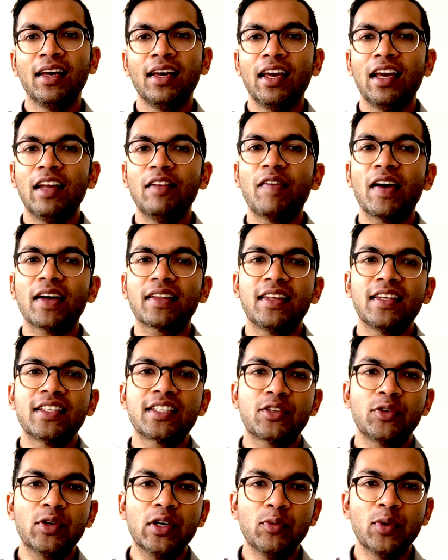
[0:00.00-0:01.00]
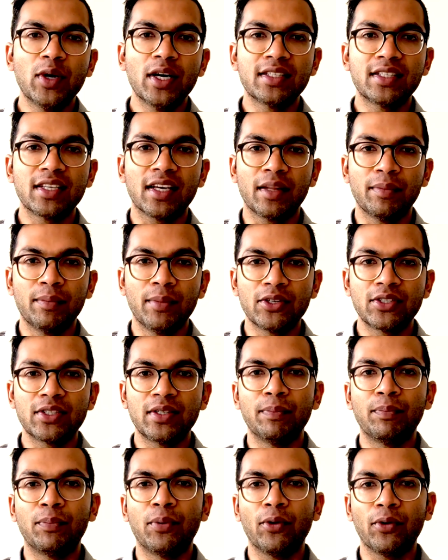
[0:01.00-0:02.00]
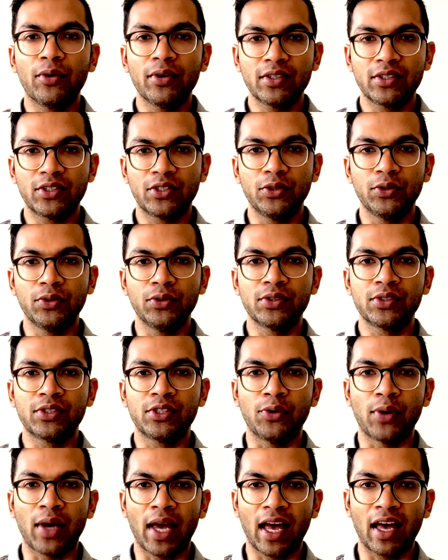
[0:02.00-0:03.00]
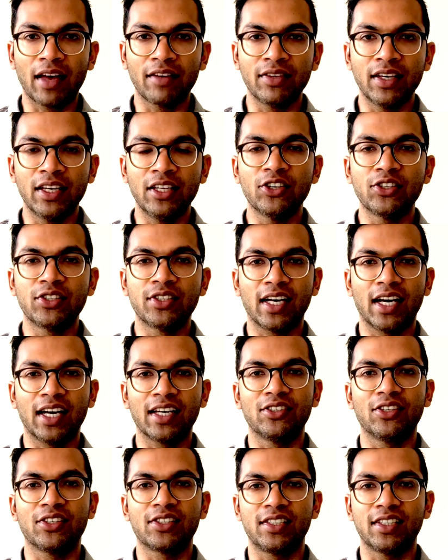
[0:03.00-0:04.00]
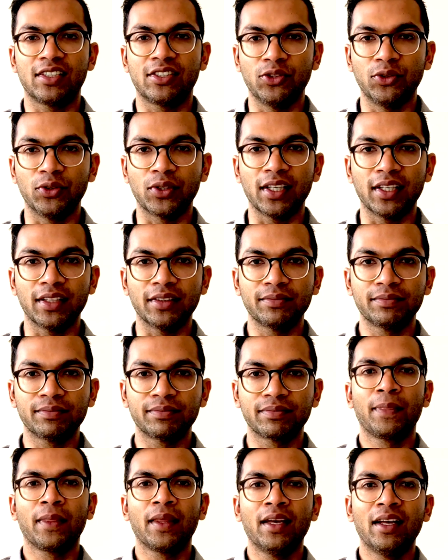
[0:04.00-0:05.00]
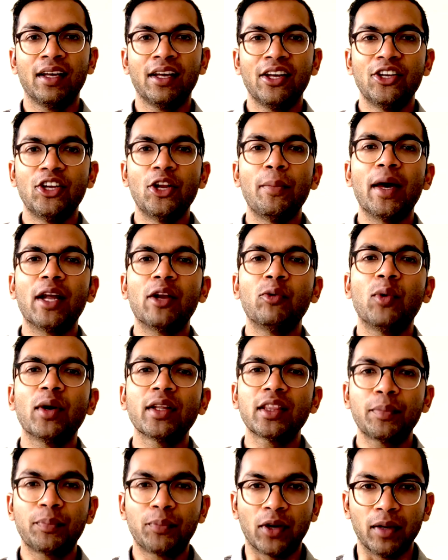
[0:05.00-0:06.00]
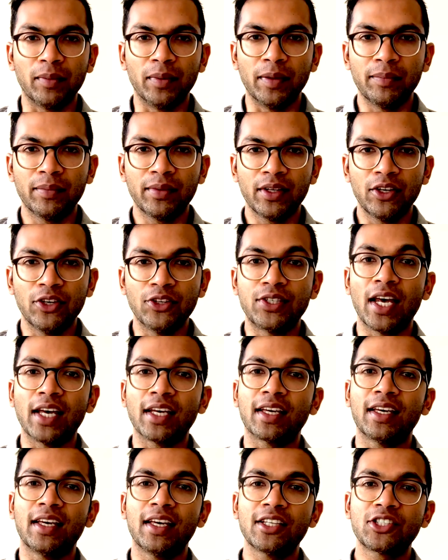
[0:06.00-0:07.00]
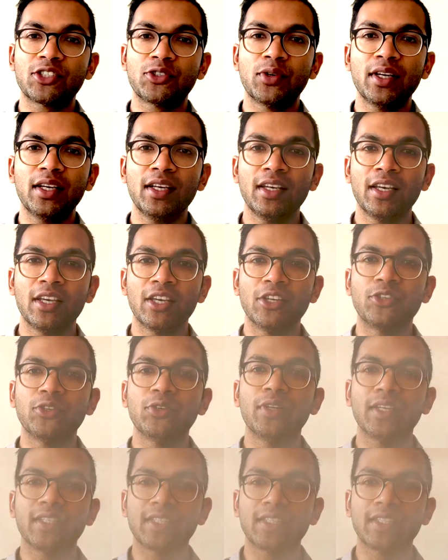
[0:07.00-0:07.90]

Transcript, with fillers: In fact, these three words are the most important tools you have in your diagnostic toolkit. No matter what the problem, you take a history, you do an